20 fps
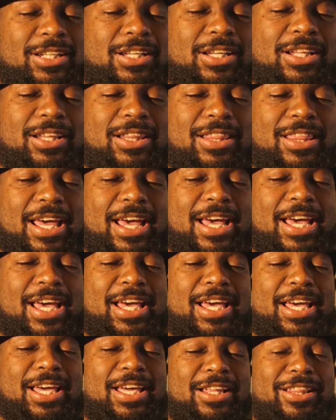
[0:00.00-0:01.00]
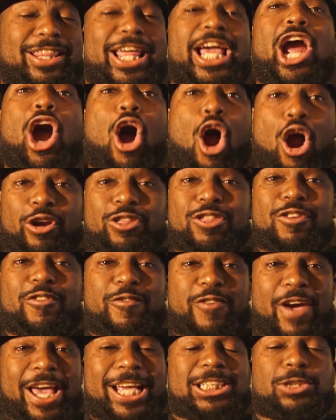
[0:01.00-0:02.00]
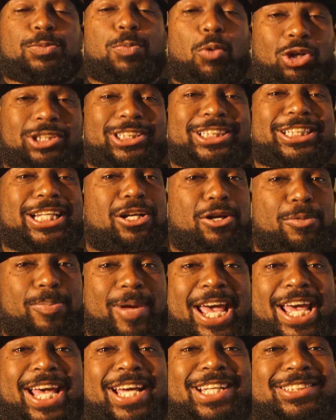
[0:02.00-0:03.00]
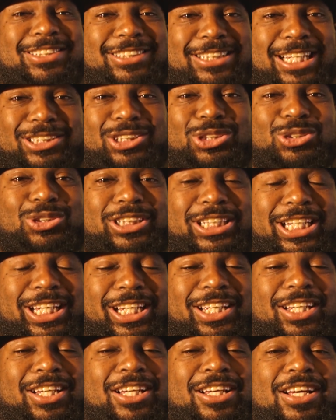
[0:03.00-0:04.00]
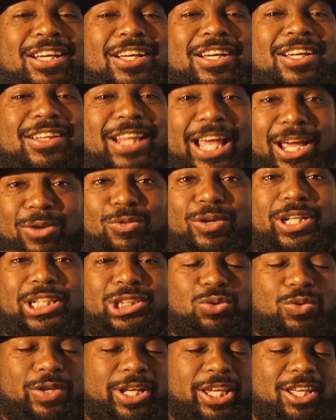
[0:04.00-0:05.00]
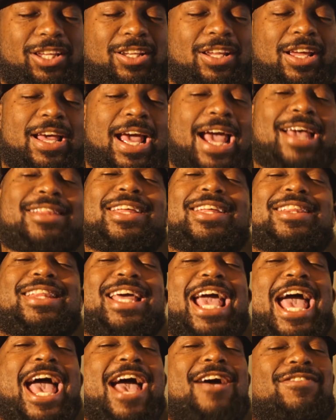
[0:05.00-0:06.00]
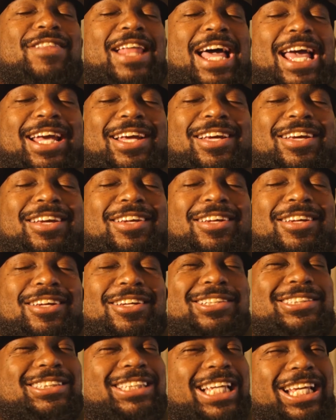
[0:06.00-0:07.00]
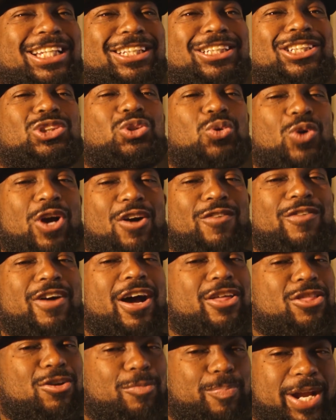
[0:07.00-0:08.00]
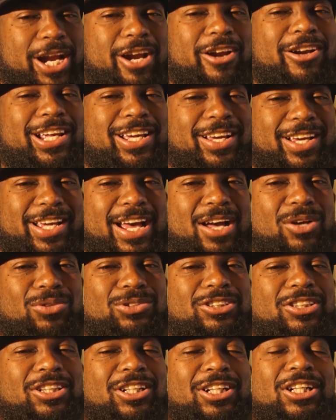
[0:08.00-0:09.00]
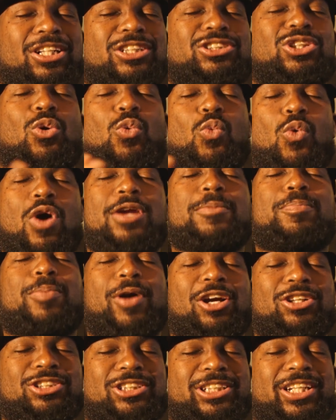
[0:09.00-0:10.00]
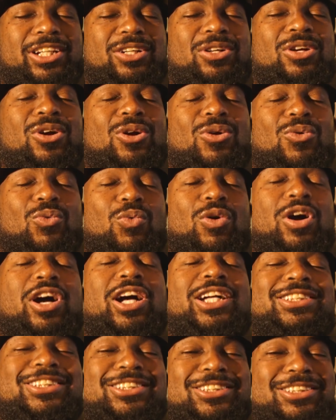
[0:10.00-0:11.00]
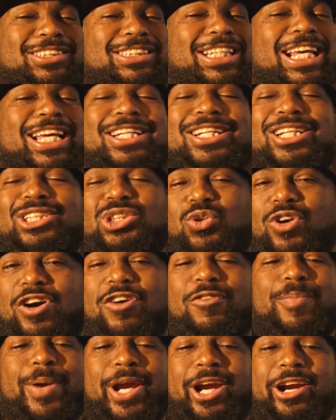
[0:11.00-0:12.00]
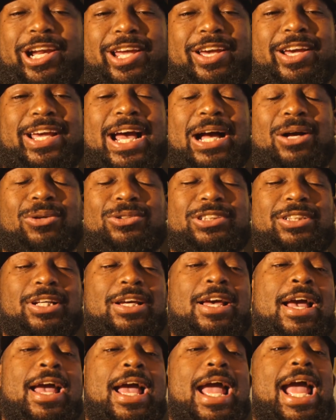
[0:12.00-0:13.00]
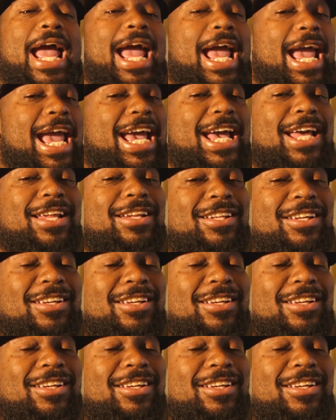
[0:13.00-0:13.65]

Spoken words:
They are the fake Sports Center page that you see, they retweet, and then they have like 10 to 12 other parody accounts. So one person runs 10 to 12 parody accounts. And